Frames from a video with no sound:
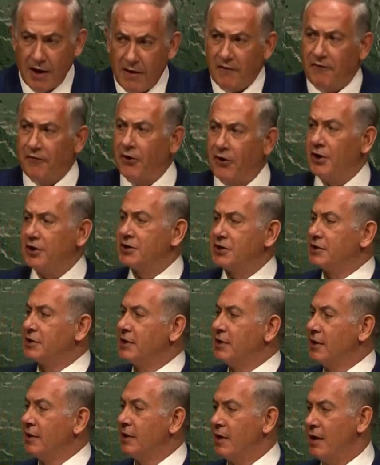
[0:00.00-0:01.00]
First,
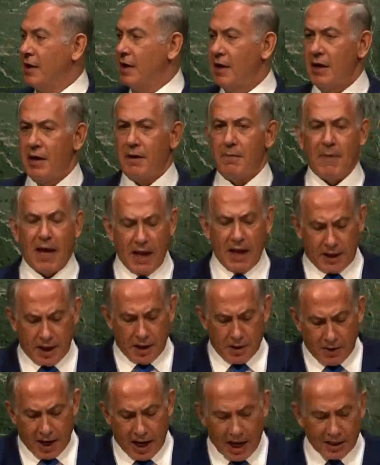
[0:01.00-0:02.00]
make
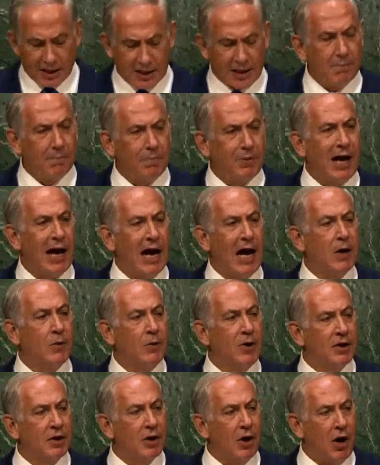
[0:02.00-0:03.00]
Iran comply with